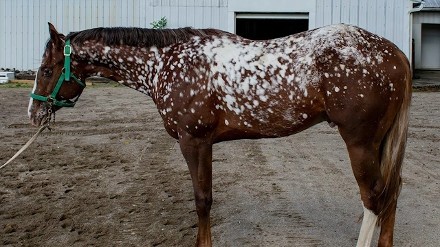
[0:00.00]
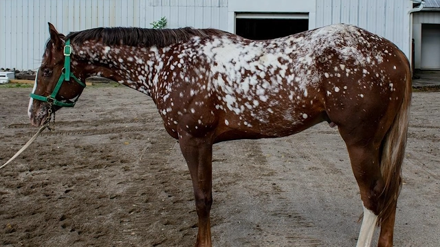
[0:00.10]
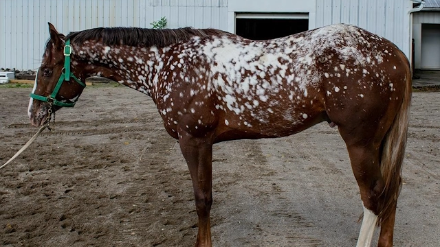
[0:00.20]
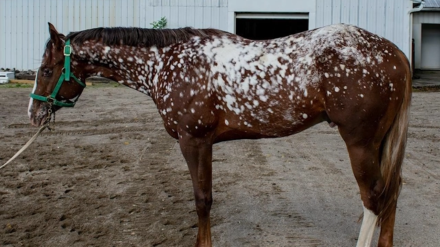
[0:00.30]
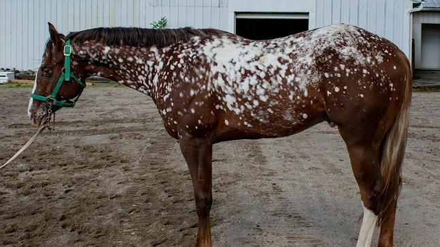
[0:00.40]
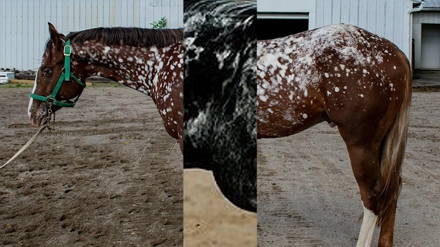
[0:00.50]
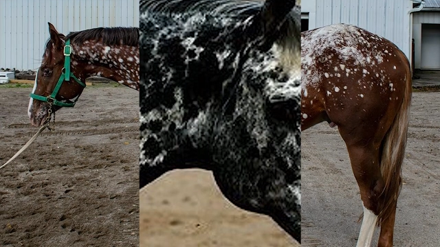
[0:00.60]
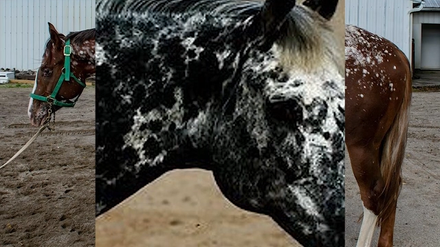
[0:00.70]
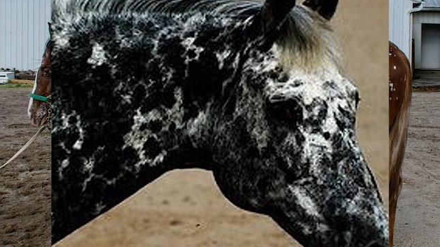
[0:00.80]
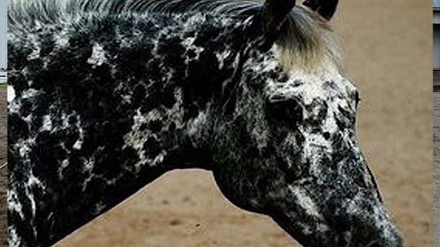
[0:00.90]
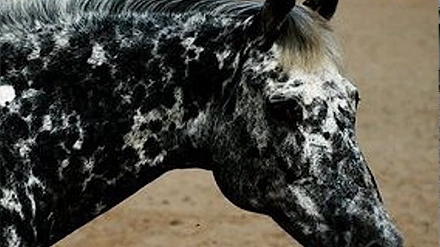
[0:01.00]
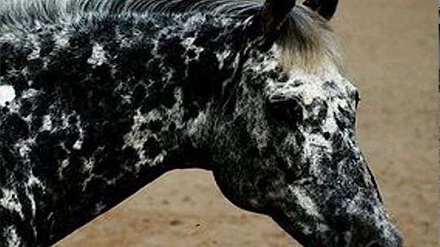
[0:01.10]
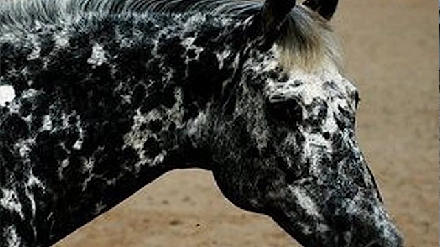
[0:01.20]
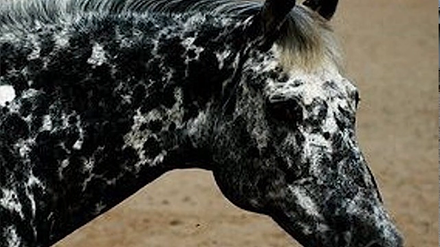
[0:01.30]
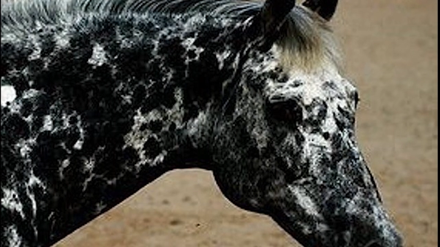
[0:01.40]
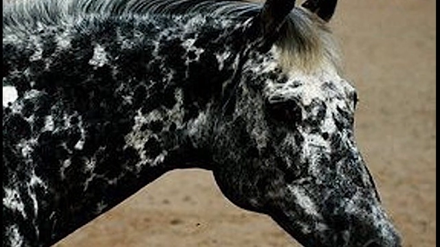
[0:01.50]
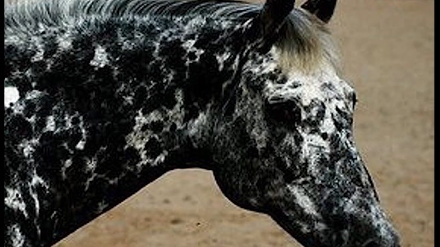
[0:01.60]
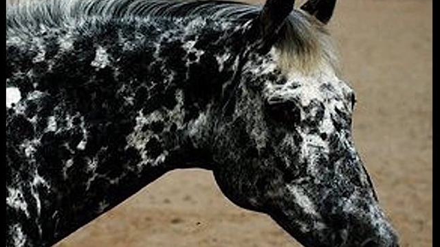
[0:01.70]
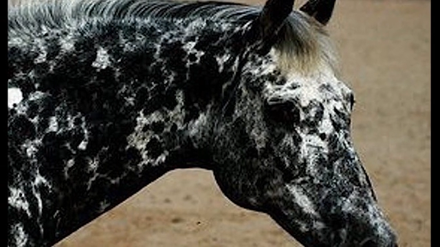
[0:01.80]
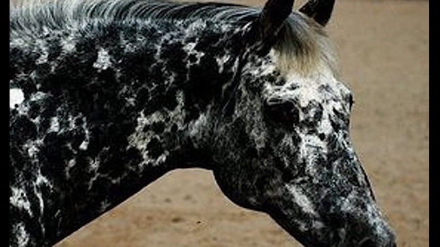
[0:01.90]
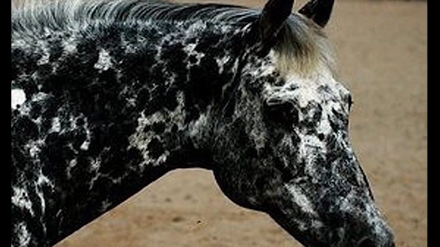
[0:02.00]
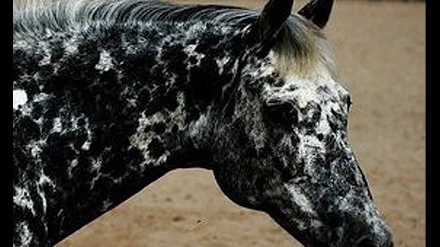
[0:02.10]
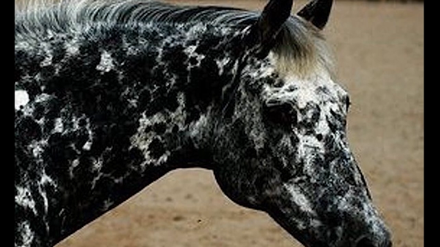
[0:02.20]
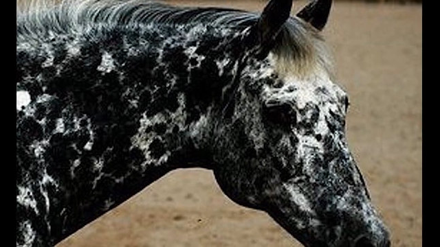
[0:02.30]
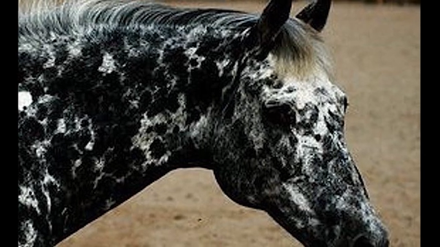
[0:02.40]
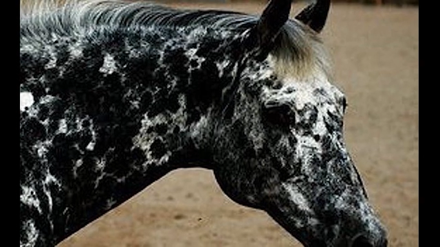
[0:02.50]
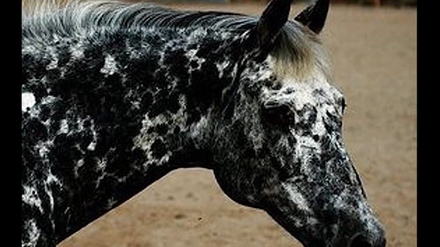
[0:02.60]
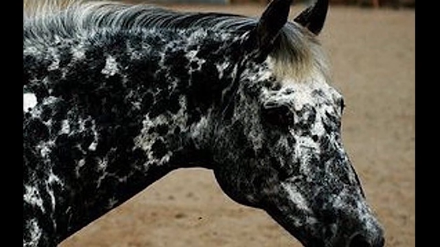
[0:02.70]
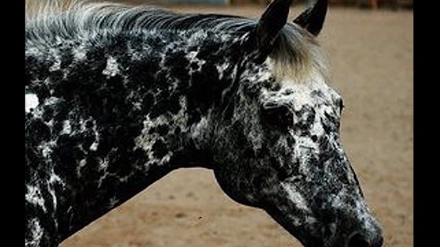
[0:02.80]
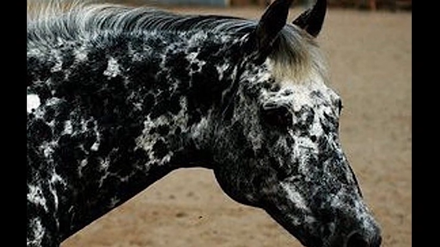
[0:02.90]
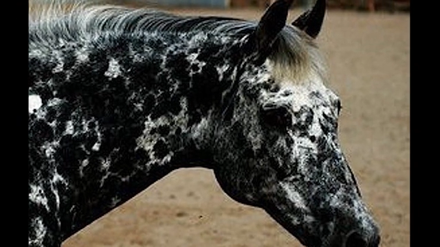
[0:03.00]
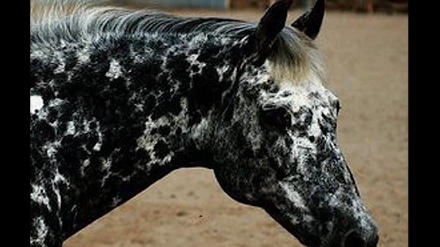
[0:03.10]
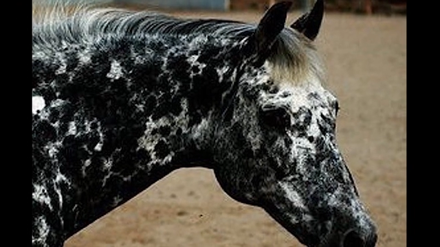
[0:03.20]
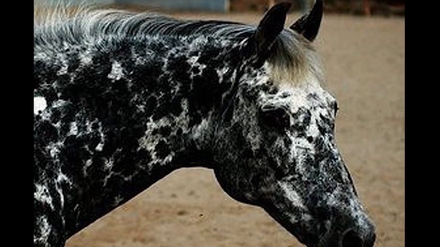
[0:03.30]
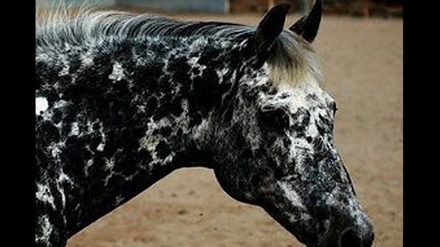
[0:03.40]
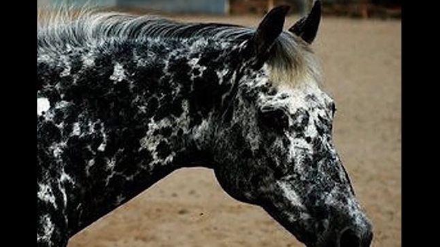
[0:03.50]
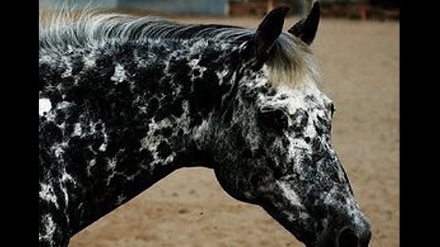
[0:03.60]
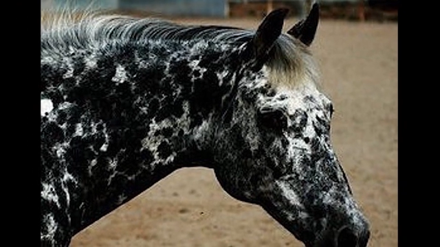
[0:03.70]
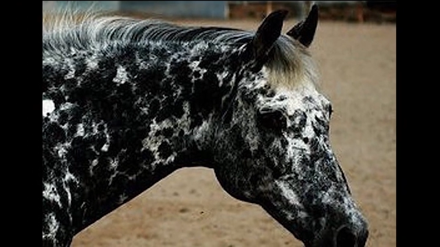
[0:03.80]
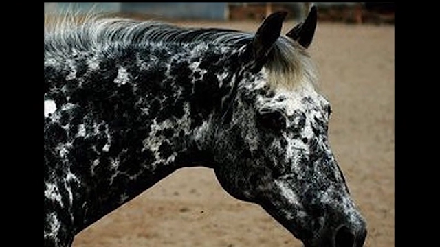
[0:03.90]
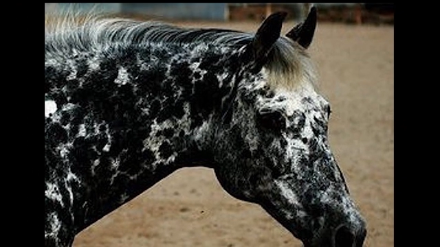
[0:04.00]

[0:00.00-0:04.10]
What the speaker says: (no speaker visible)